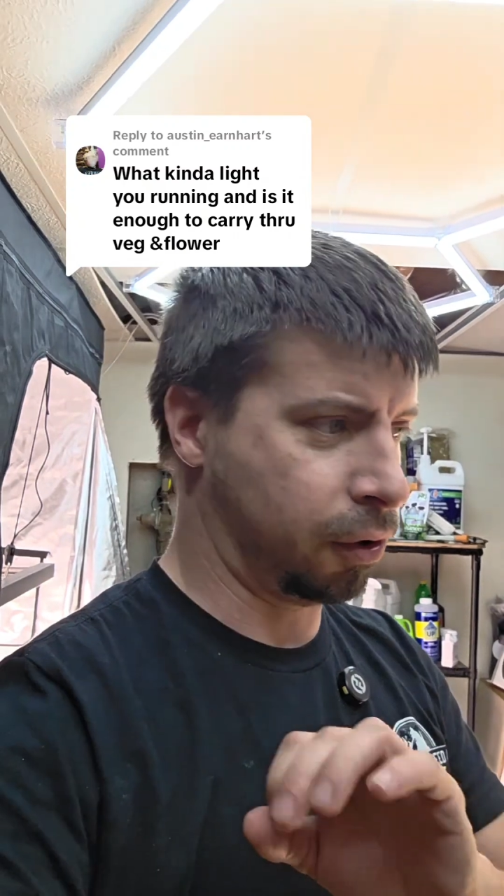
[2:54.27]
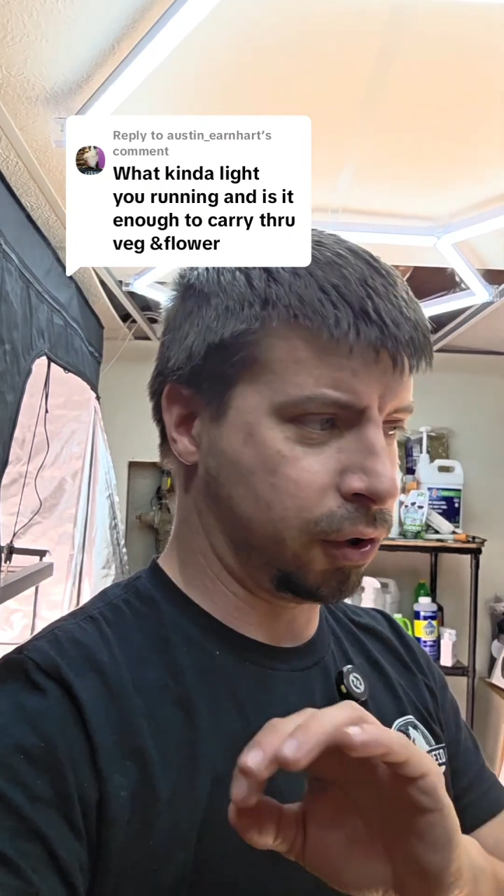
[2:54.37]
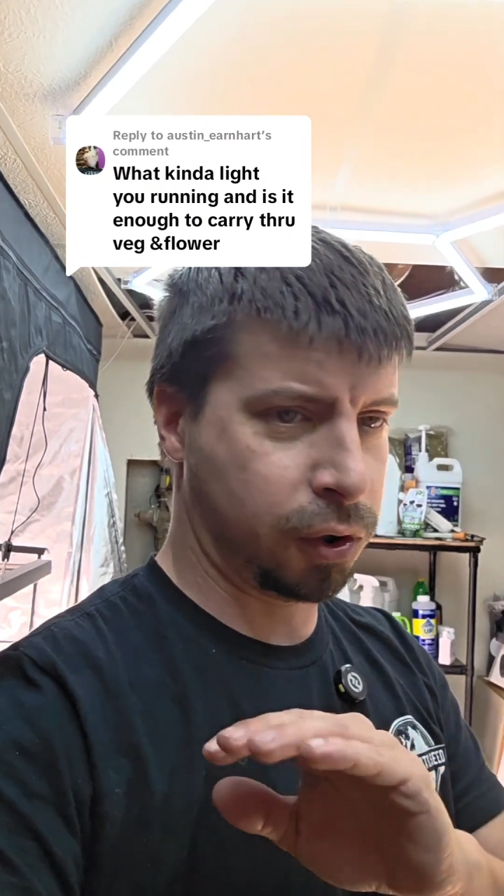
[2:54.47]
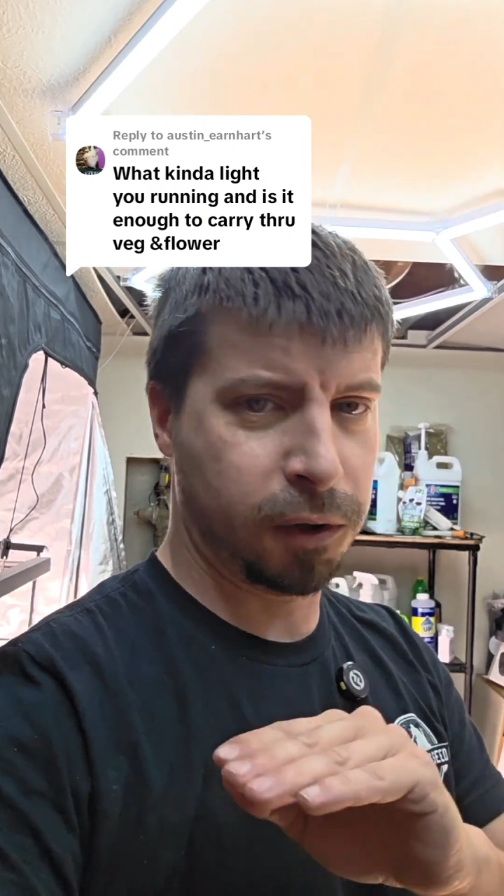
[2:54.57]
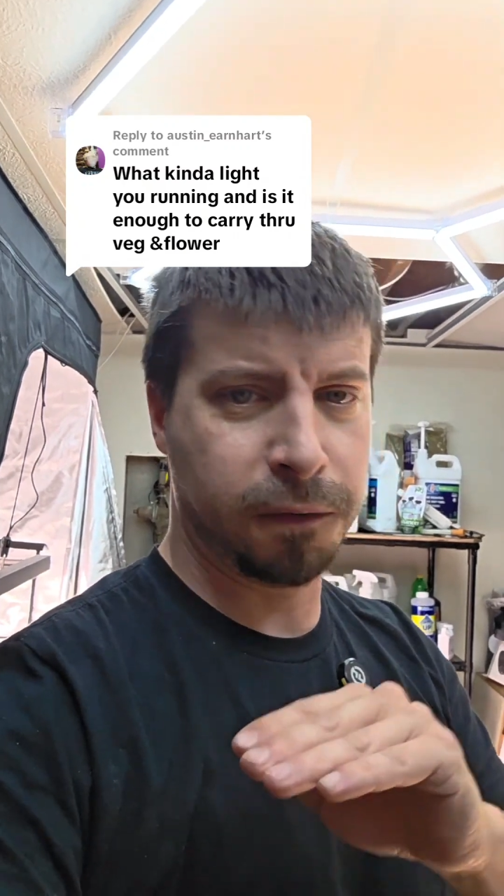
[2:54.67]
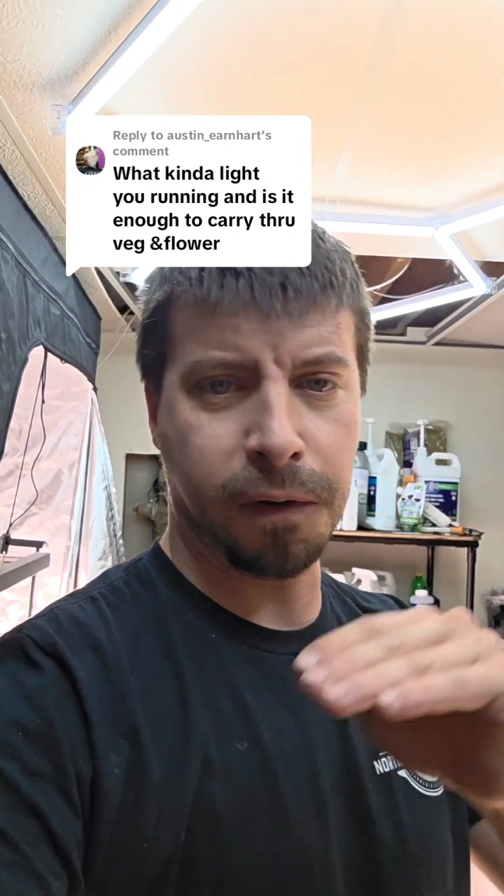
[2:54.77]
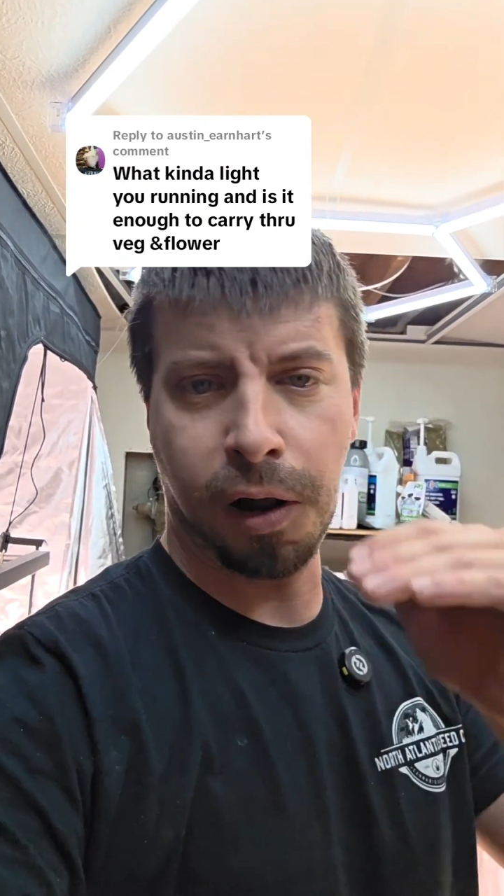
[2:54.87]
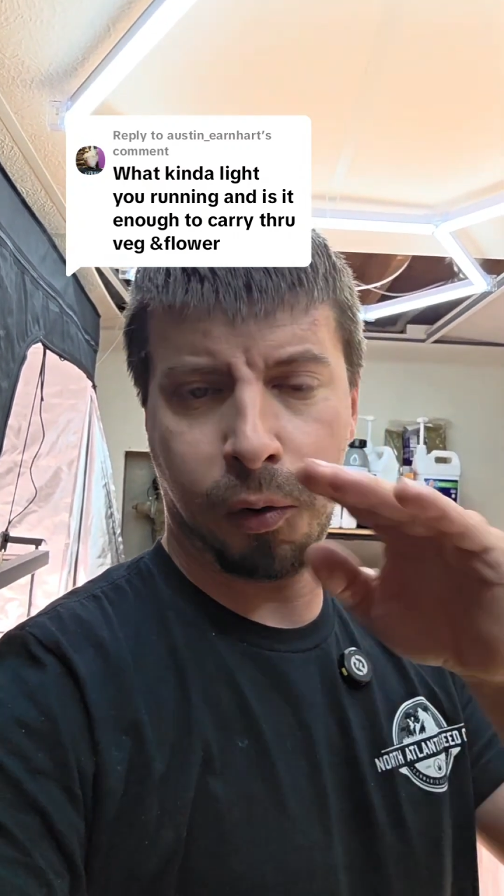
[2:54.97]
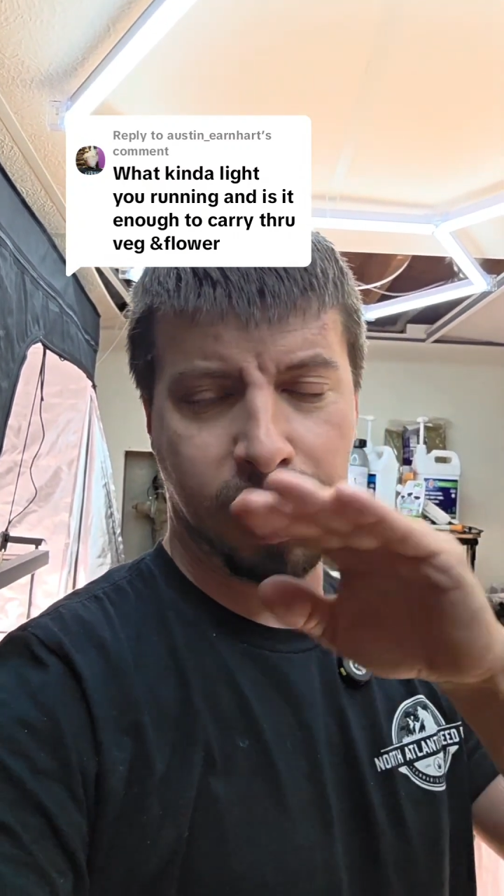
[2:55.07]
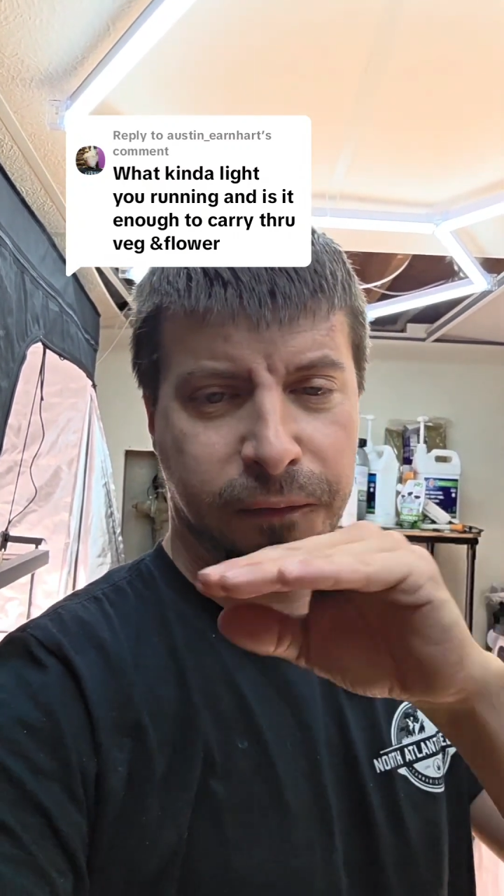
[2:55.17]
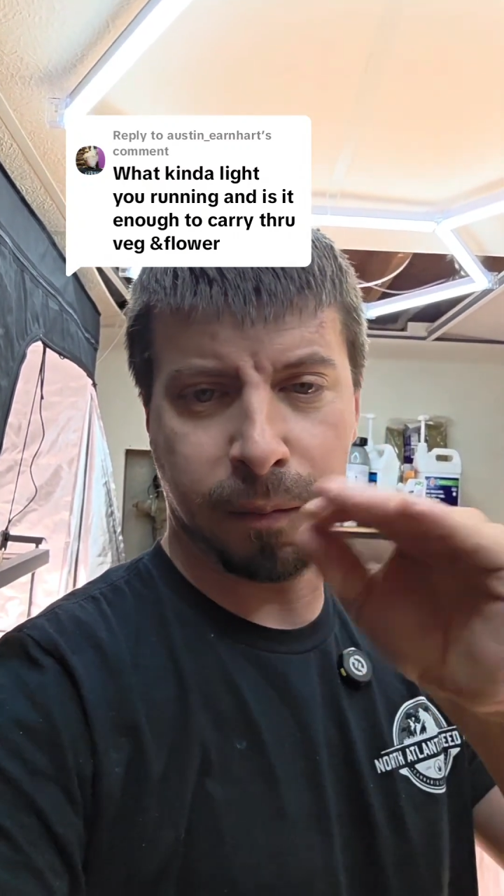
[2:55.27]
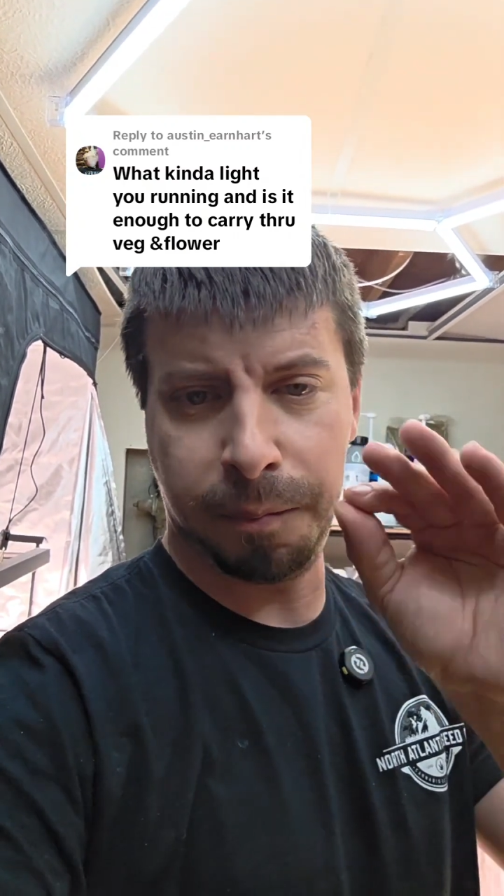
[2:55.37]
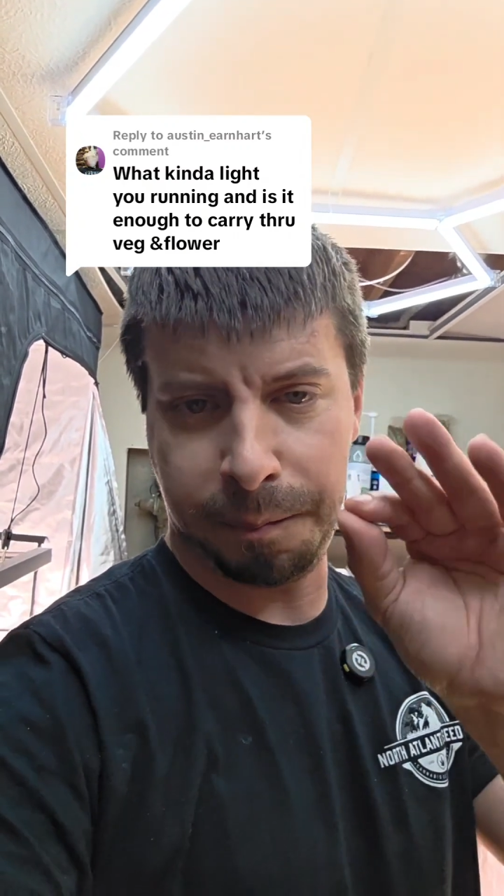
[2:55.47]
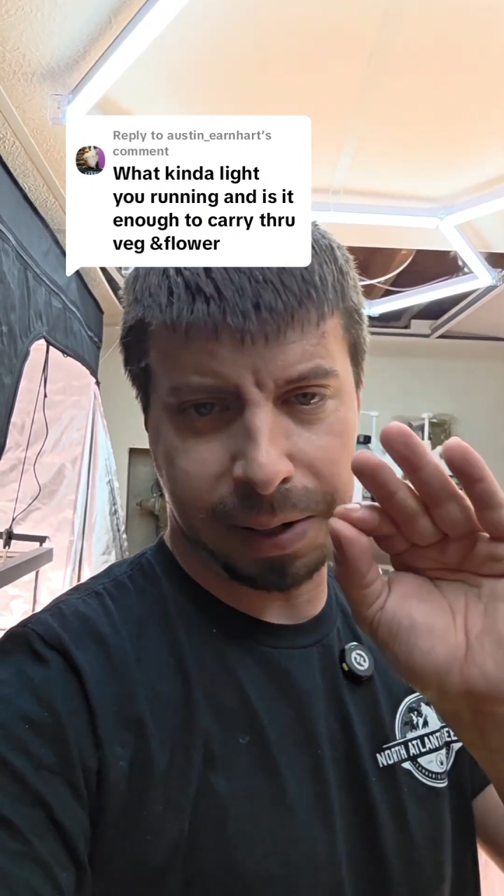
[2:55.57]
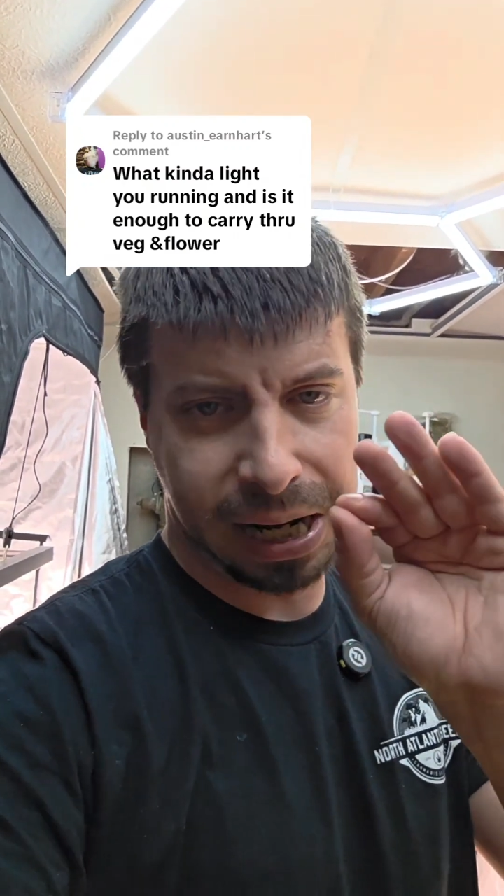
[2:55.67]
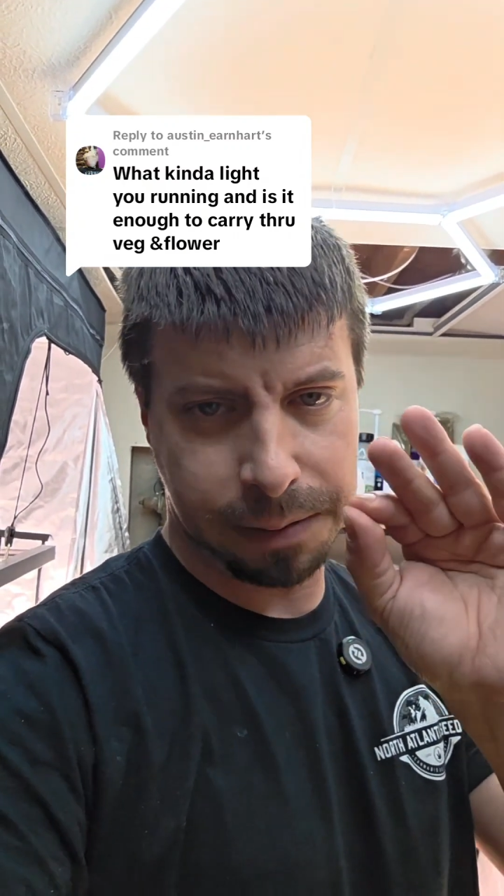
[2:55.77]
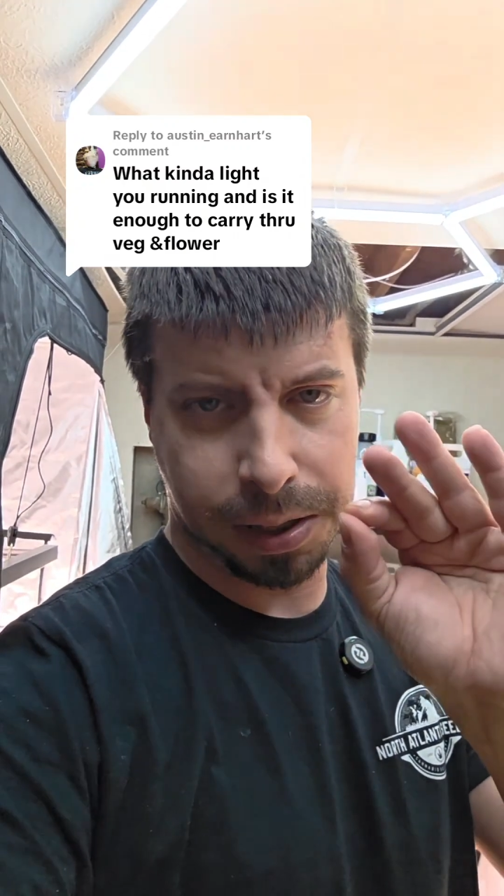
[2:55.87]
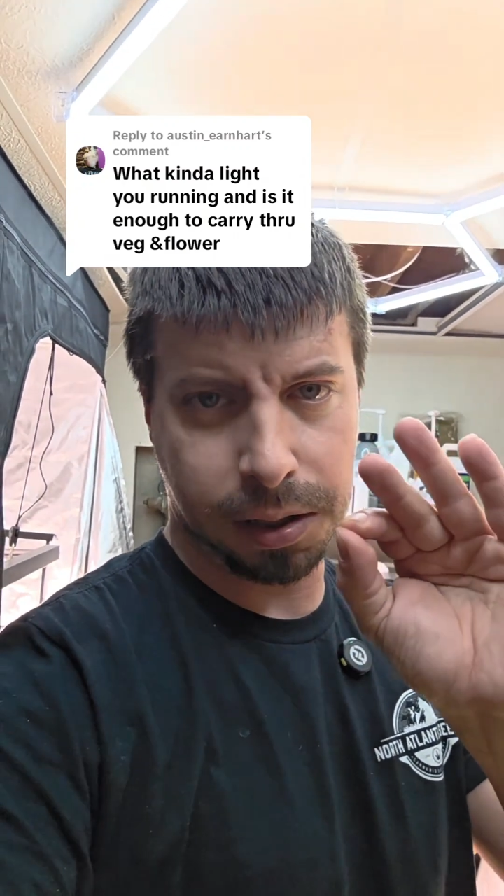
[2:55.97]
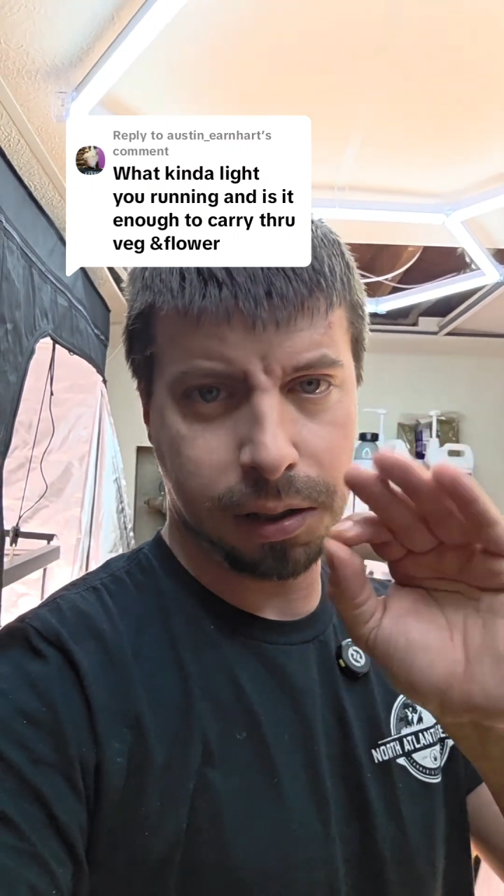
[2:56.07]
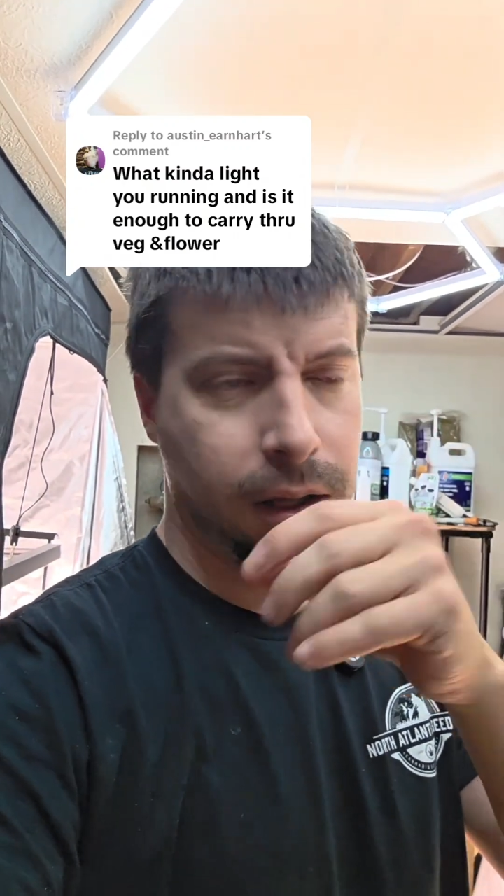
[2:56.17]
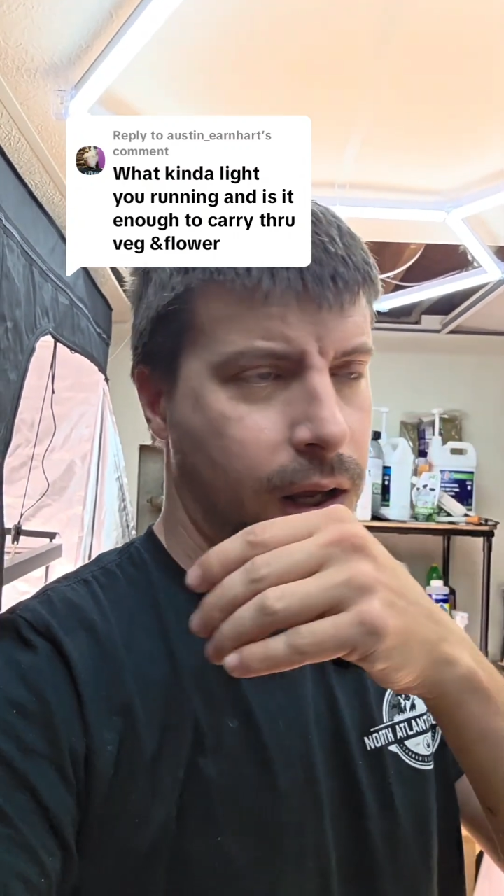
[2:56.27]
are good all the way from baby,